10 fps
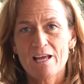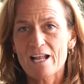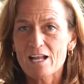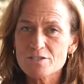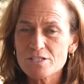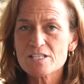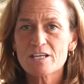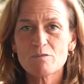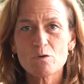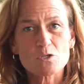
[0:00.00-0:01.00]
And I'll just
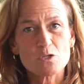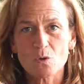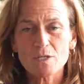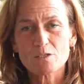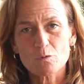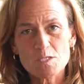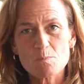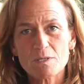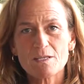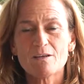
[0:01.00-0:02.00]
give you a short and
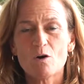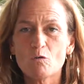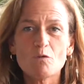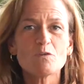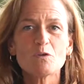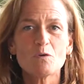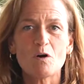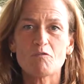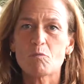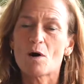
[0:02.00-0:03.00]
crispy overview
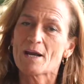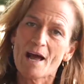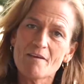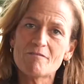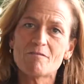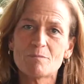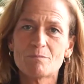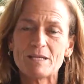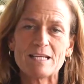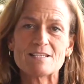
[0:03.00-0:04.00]
of what I've
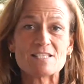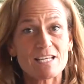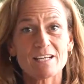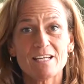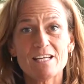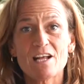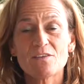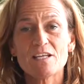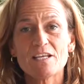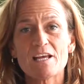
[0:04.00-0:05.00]
been seeing here at
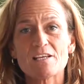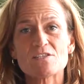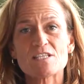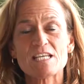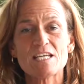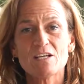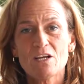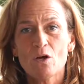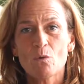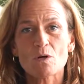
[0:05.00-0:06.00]
the EASD,
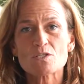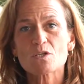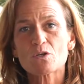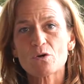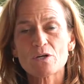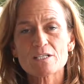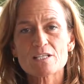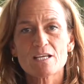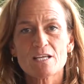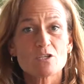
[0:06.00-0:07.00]
what's the
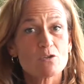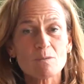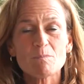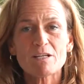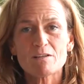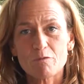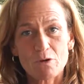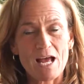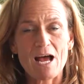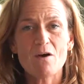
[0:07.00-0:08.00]
current treatment for
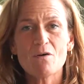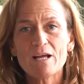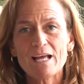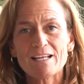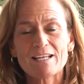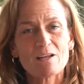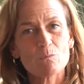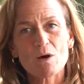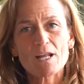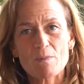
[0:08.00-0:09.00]
now,
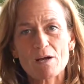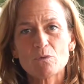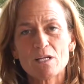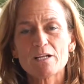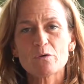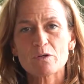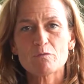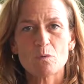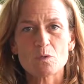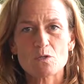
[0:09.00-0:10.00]
and what am I really looking
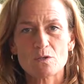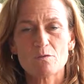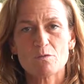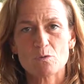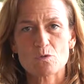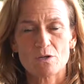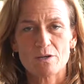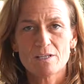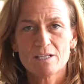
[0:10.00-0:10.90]
forward to in the future.